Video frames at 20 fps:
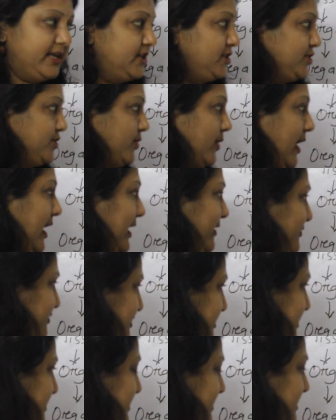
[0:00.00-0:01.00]
So
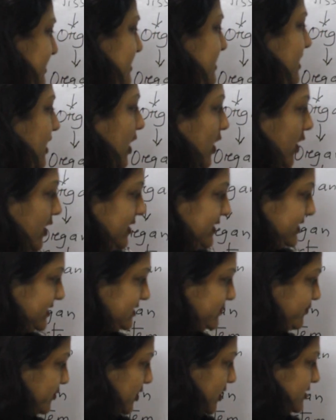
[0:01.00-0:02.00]
after all
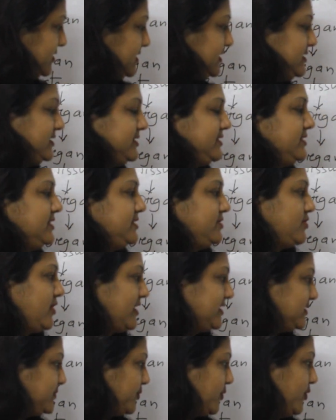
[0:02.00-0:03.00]
these processes, the
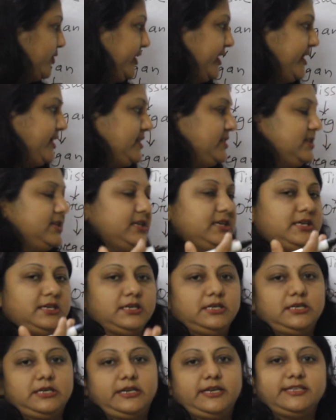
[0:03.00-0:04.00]
transporting,
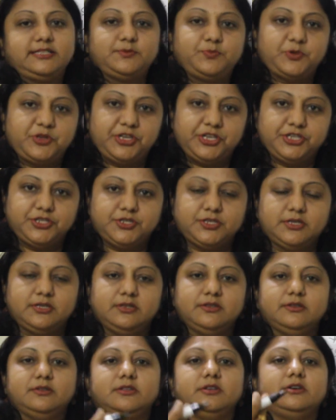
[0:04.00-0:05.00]
the
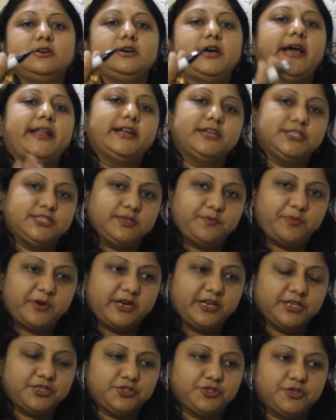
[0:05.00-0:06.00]
respiration, the energy
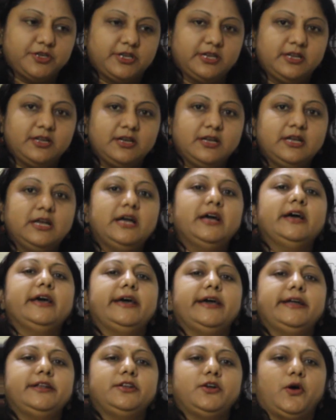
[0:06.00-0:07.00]
production,
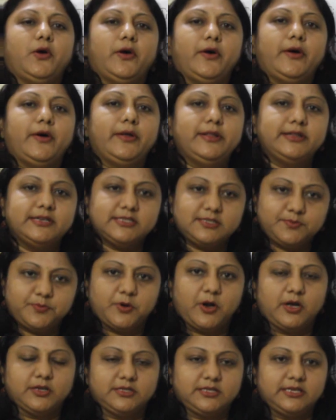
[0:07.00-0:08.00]
in all this
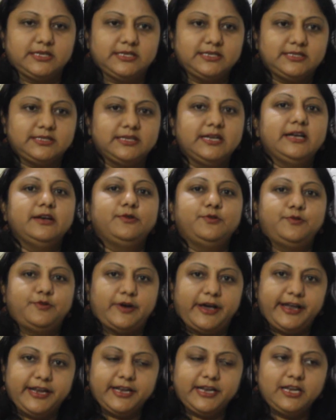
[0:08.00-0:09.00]
process,
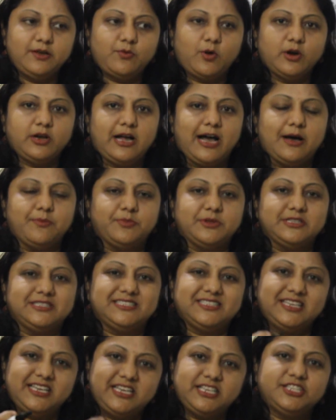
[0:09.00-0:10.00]
finally what
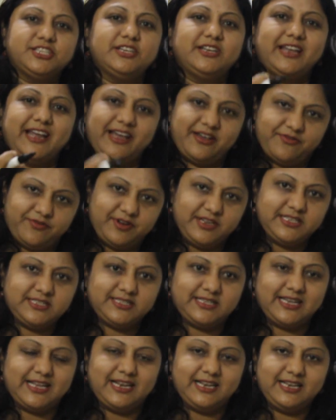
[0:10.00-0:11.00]
happens, each and every
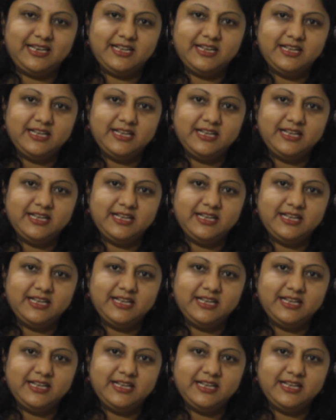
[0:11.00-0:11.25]
cell,